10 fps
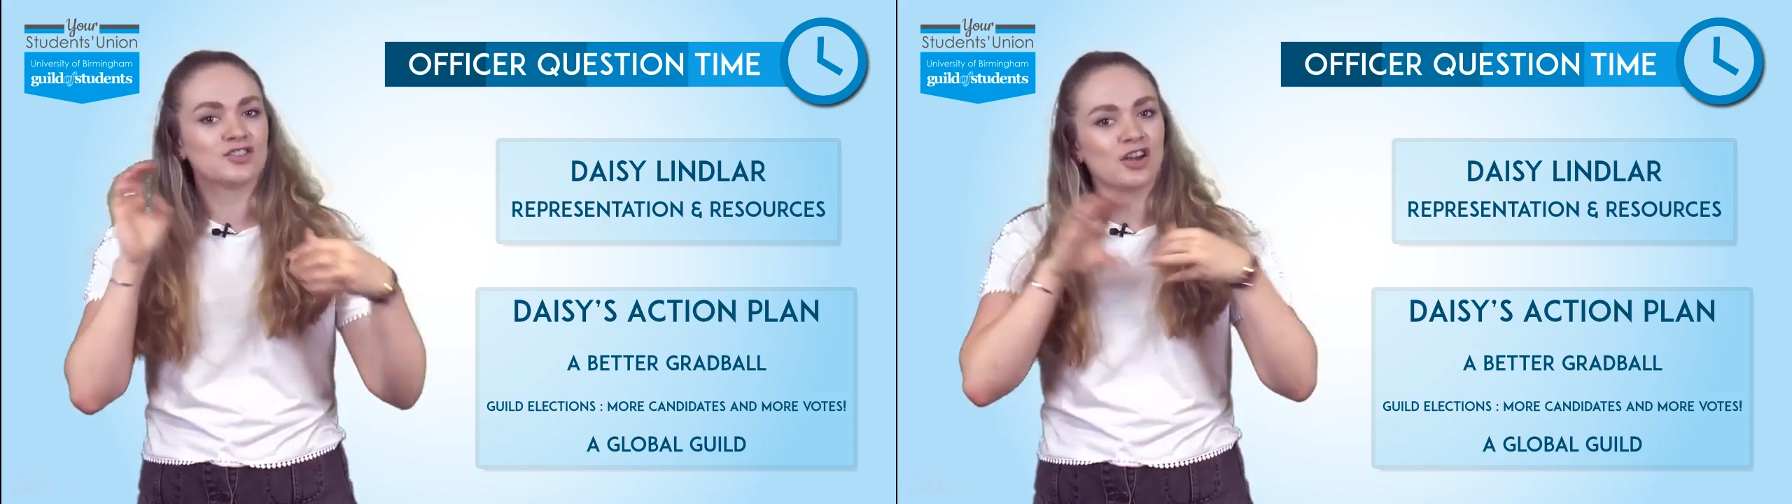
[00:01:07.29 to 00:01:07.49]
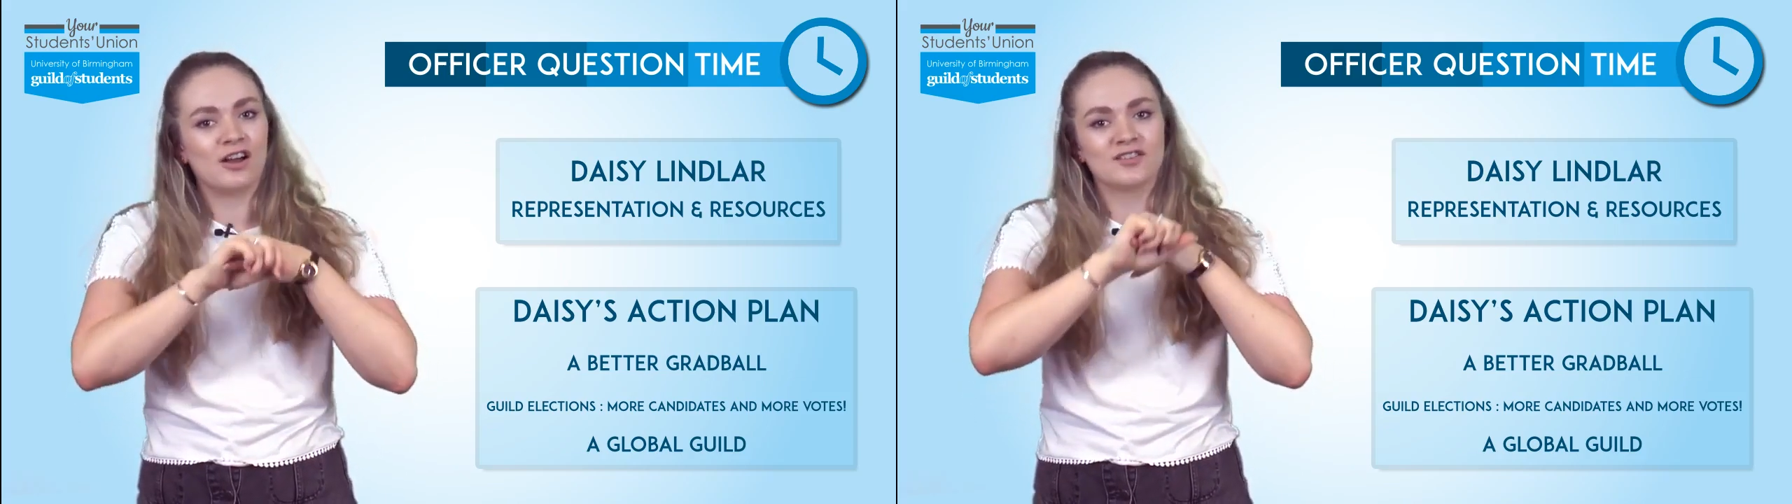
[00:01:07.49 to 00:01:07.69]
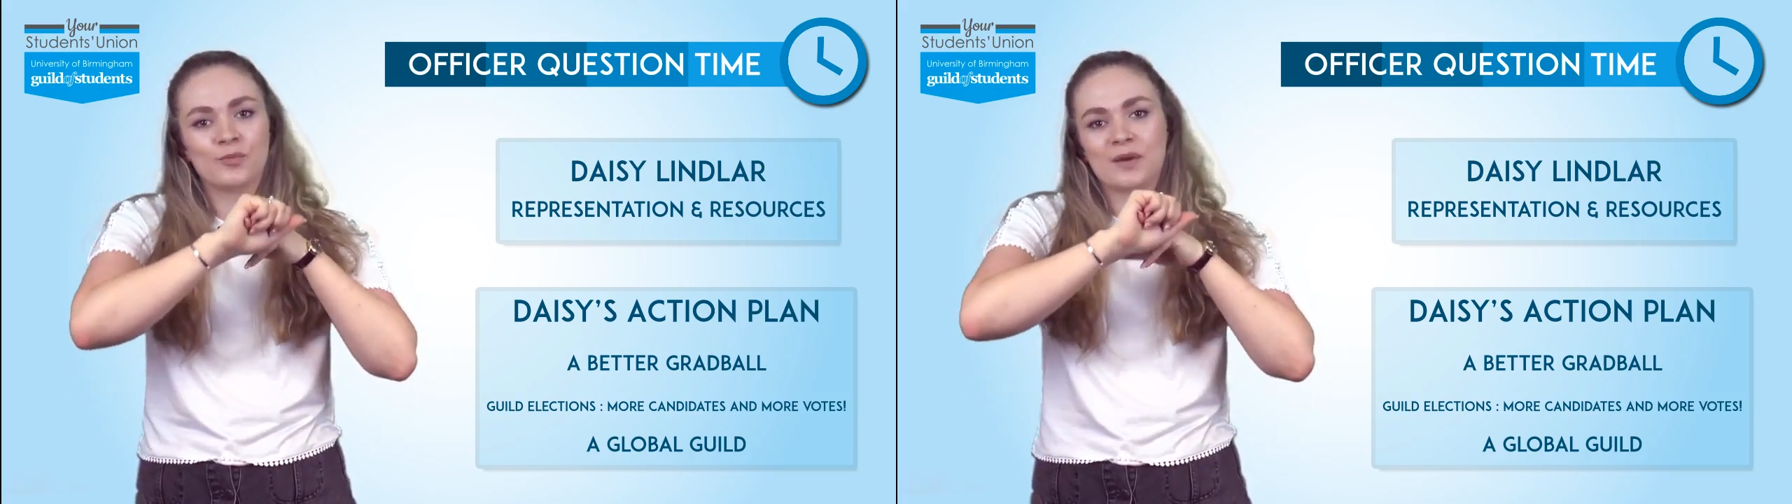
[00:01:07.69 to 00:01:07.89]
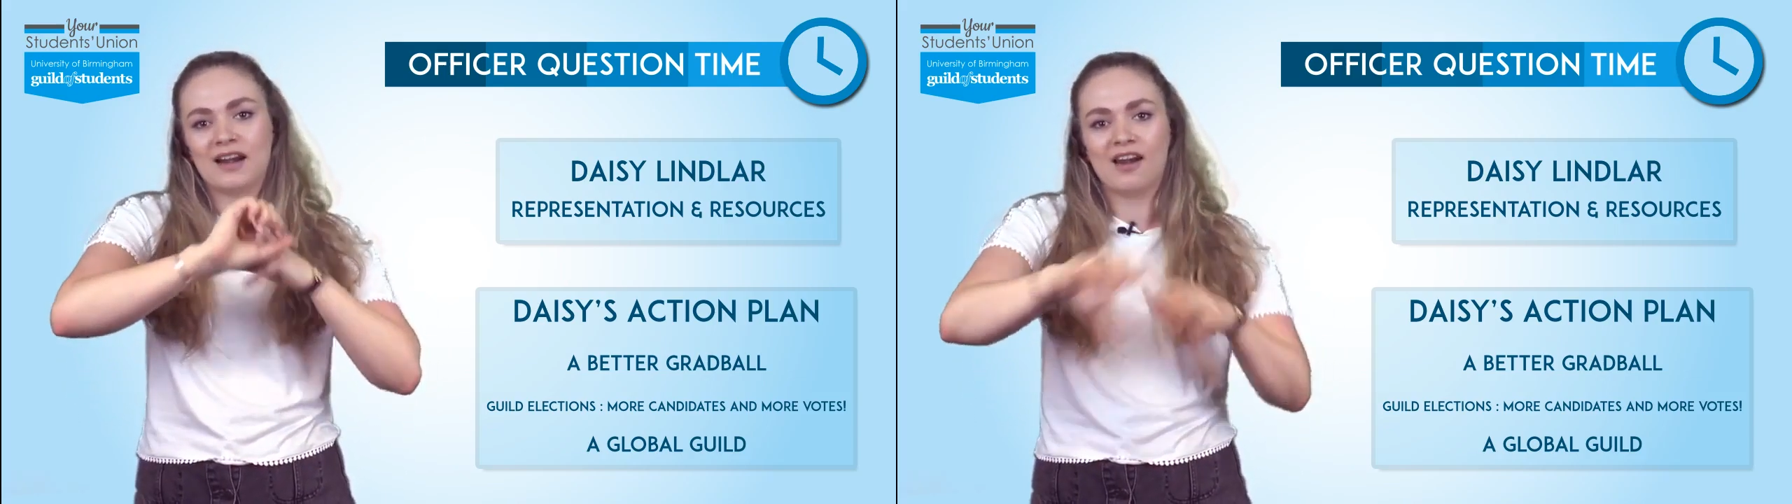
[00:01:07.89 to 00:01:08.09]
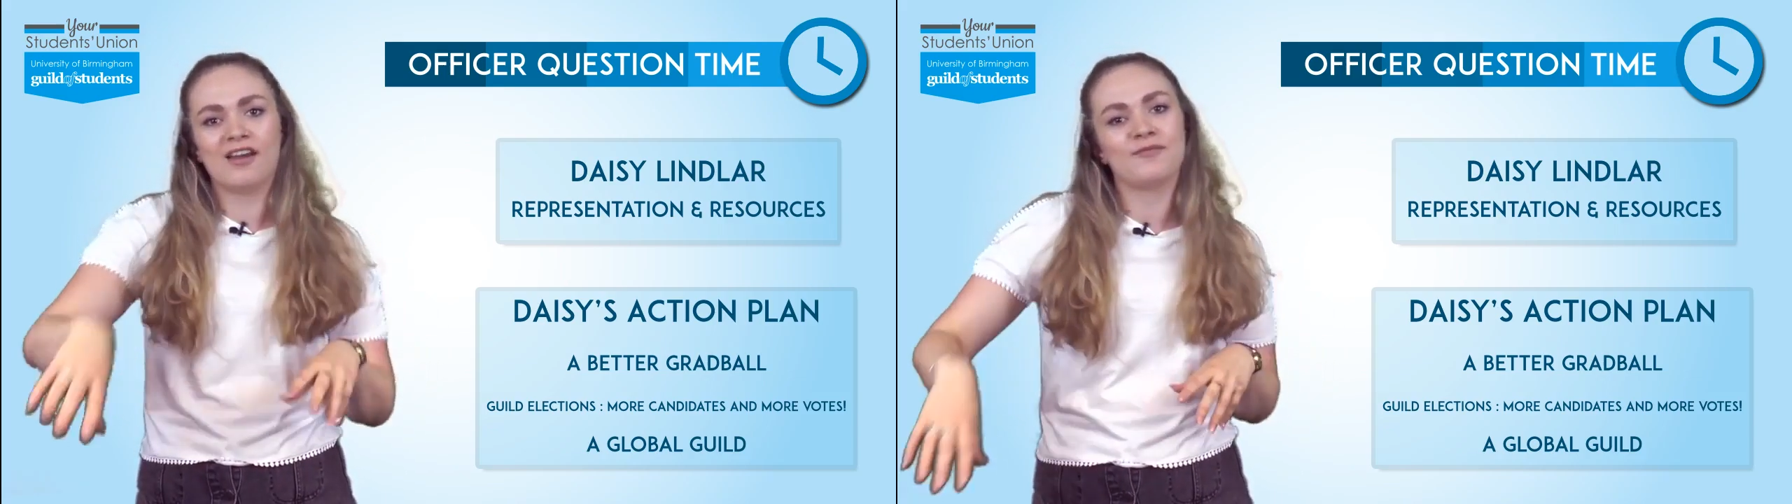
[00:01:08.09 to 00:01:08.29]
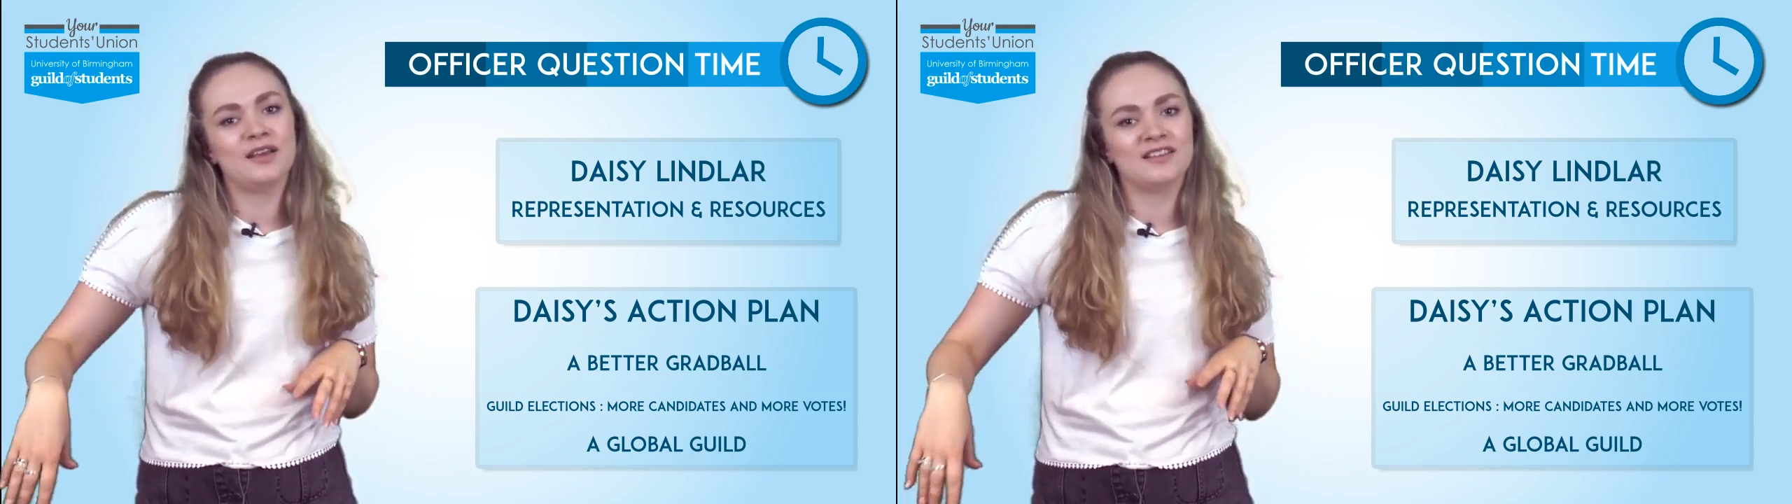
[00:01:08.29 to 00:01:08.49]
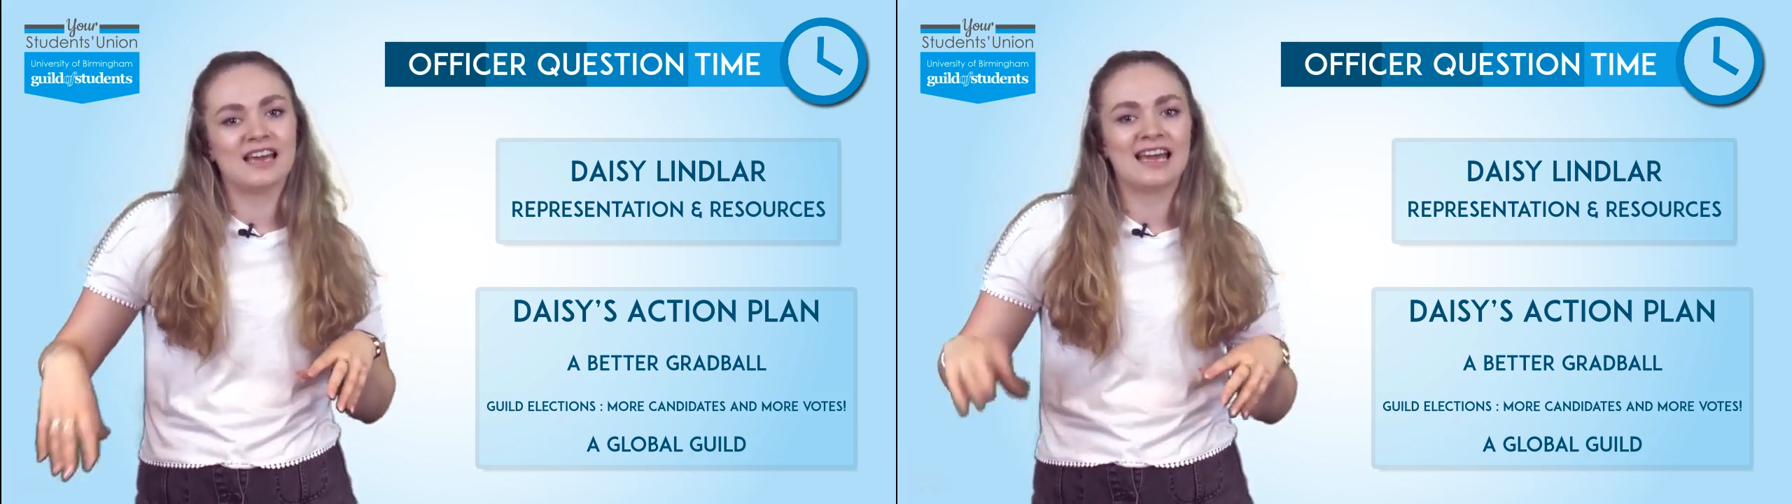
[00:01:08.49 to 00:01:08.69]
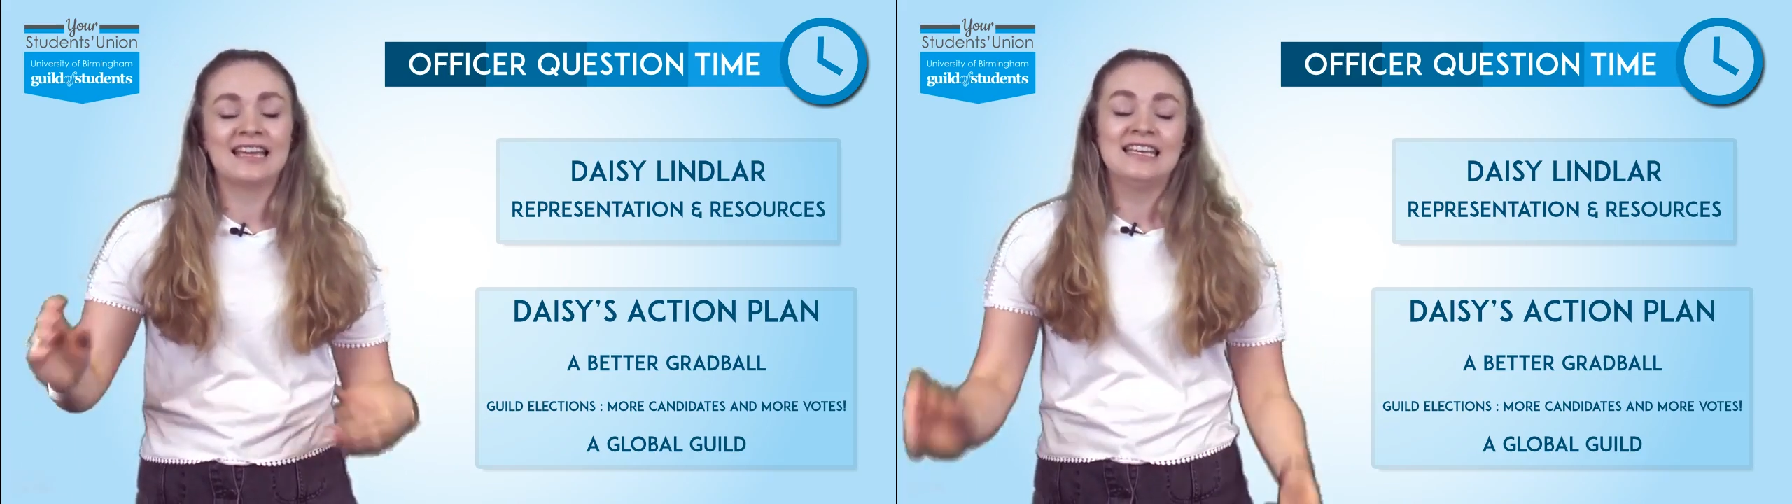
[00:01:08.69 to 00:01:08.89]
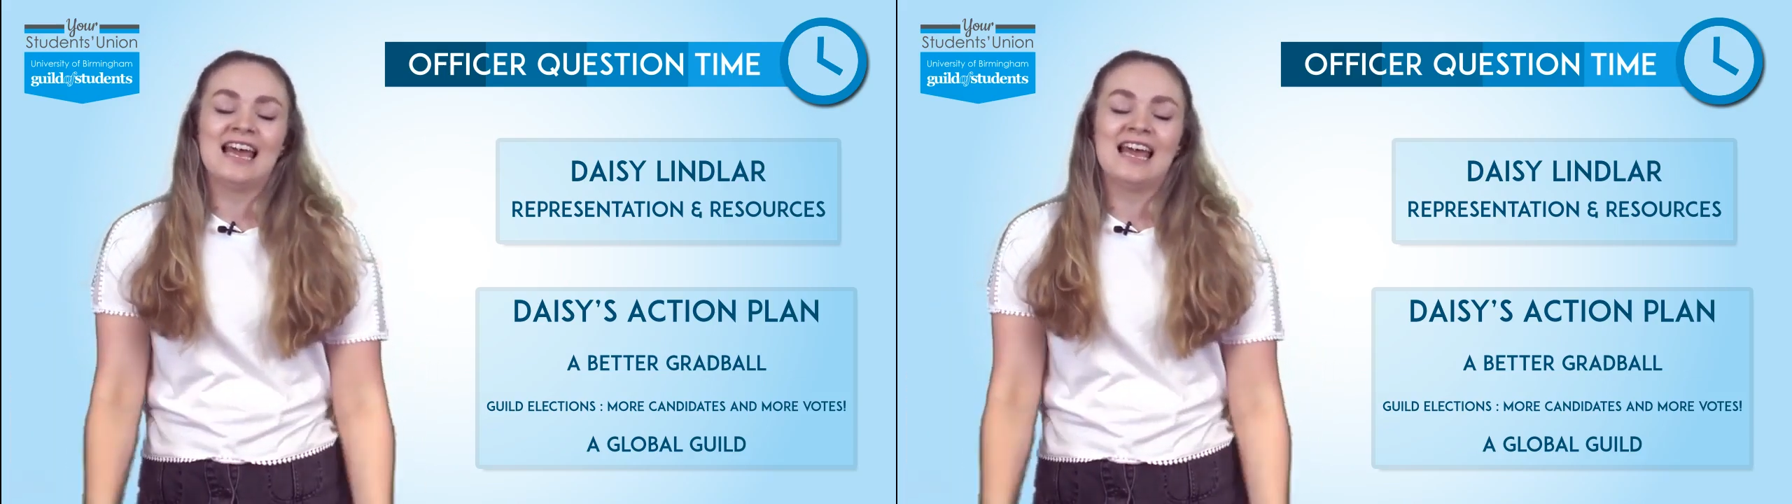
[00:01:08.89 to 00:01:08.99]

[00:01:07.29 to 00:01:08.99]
chart-topping live music,